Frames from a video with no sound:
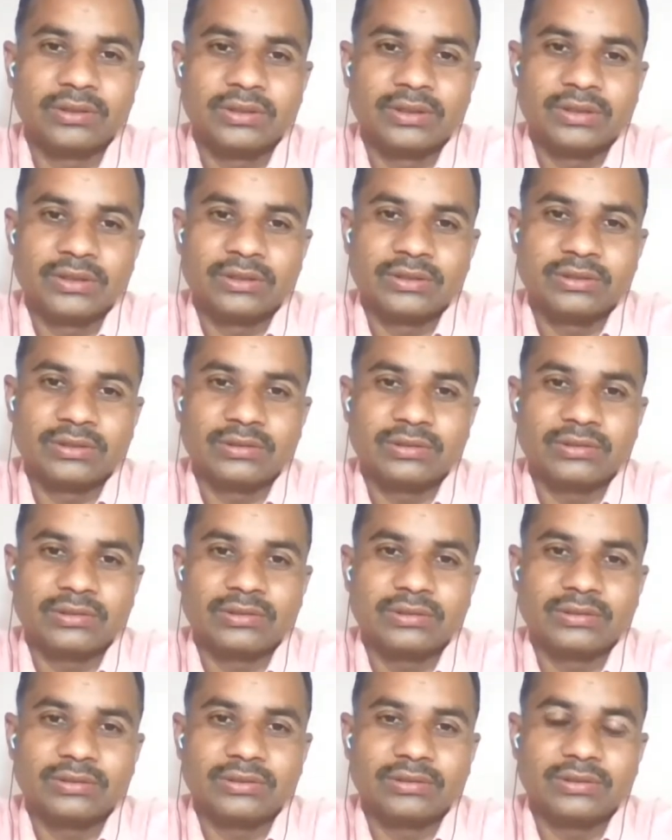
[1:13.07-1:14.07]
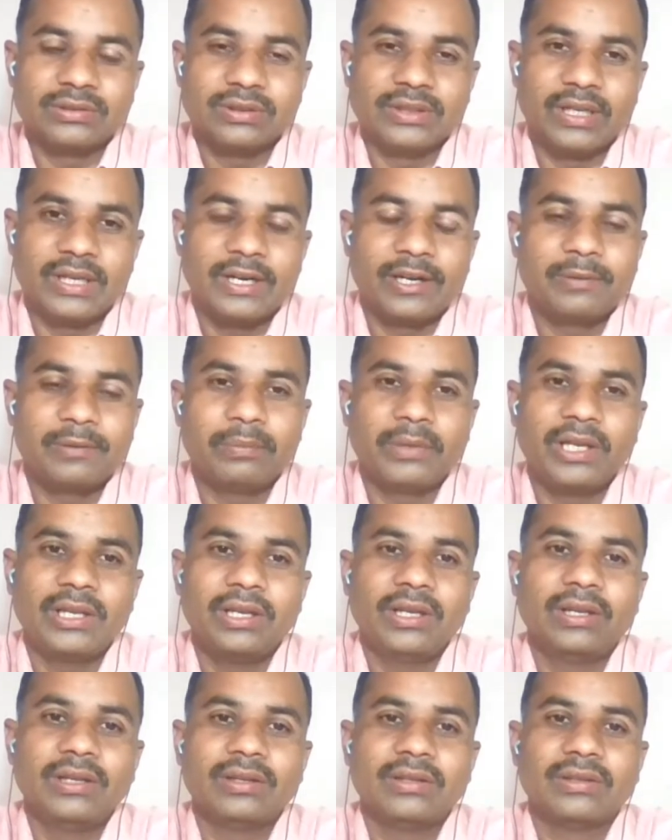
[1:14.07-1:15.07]
So there are
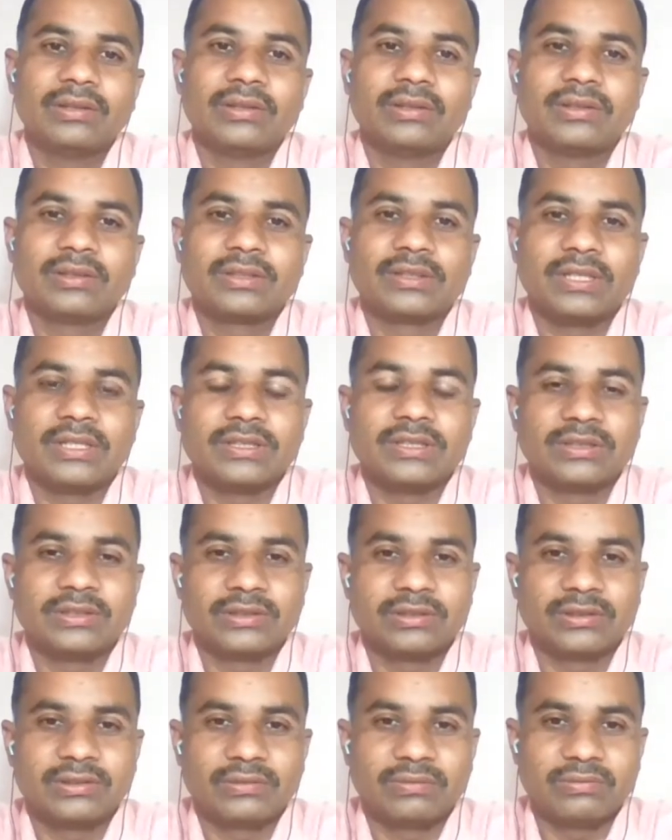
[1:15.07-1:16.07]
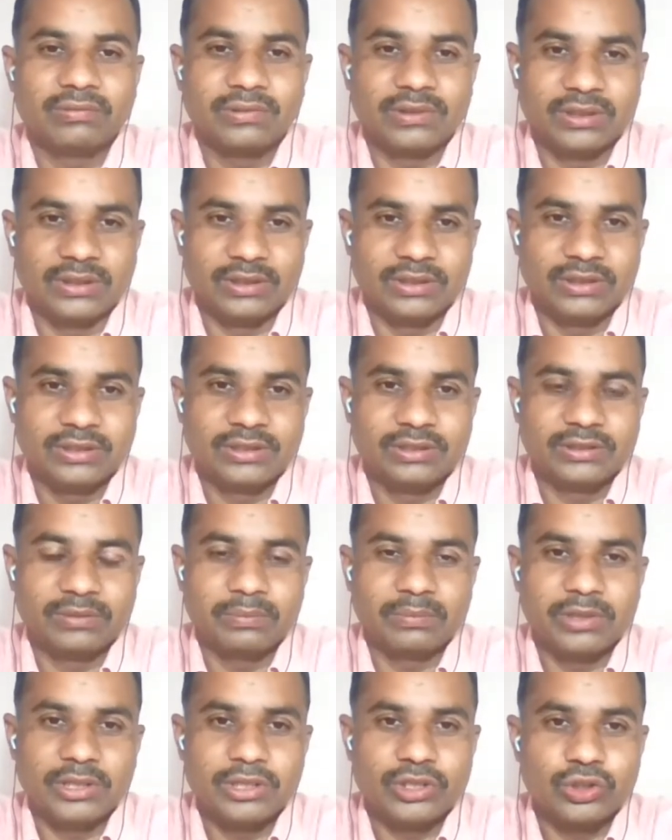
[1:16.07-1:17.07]
many such
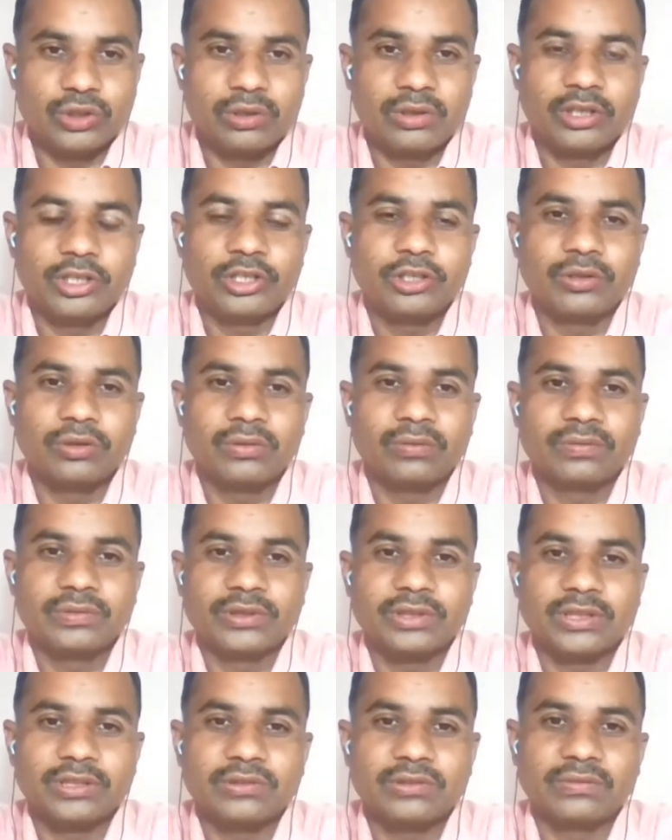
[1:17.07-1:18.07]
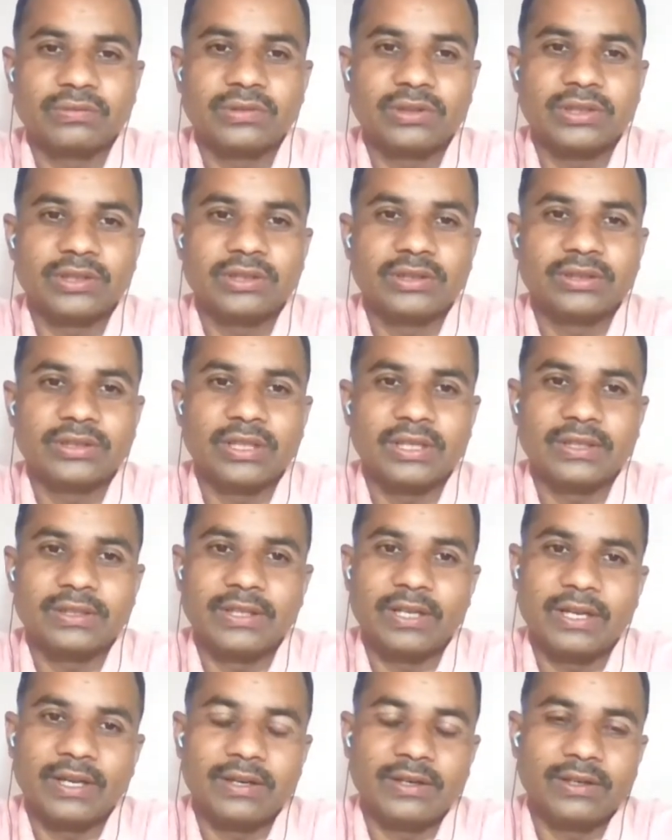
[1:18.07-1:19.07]
words, majority of such words are
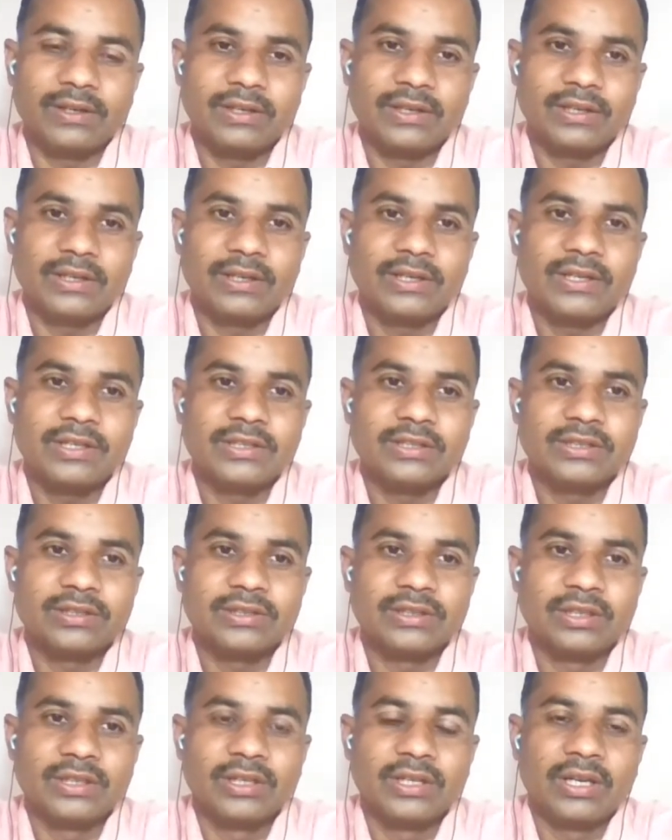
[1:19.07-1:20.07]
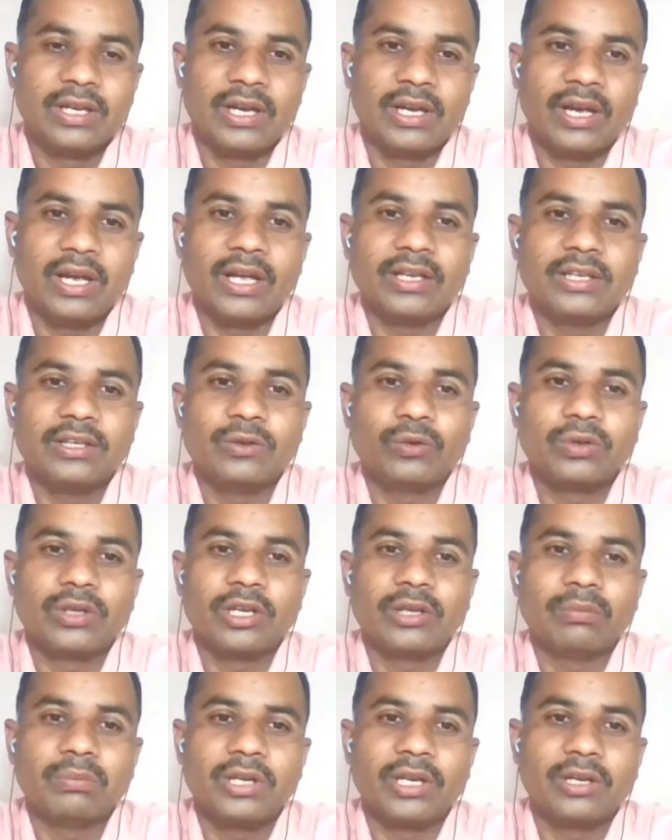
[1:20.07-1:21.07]
there in English, and you
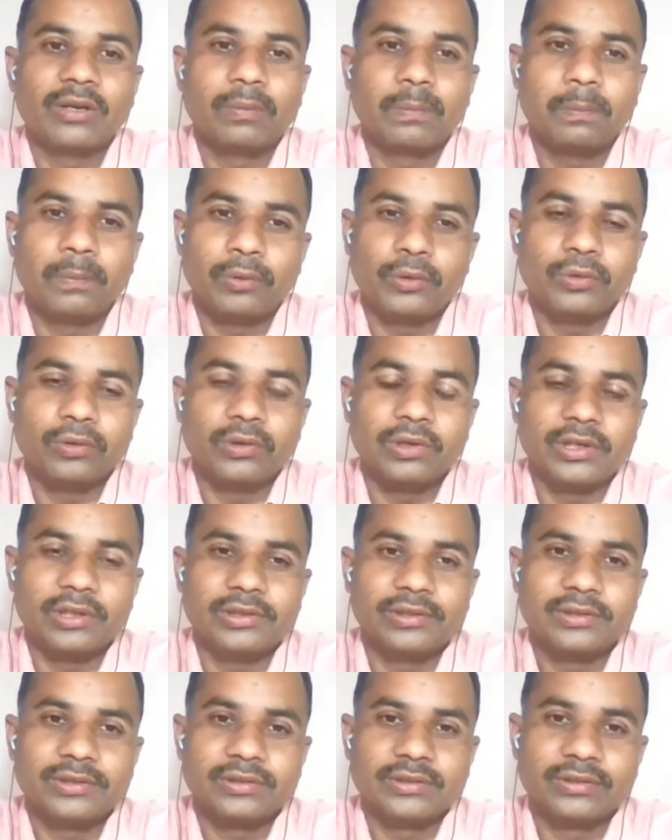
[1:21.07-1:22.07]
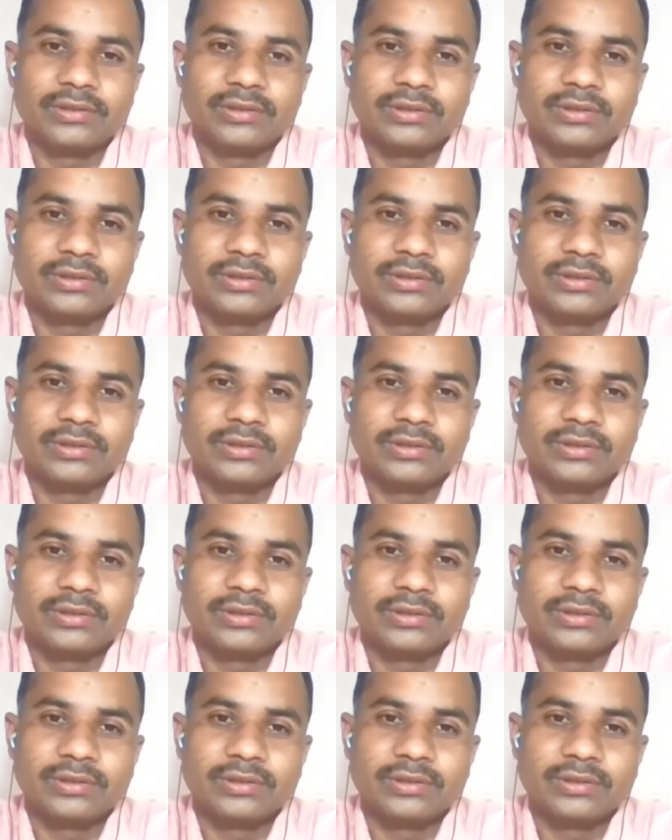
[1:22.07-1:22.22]
can make plurals.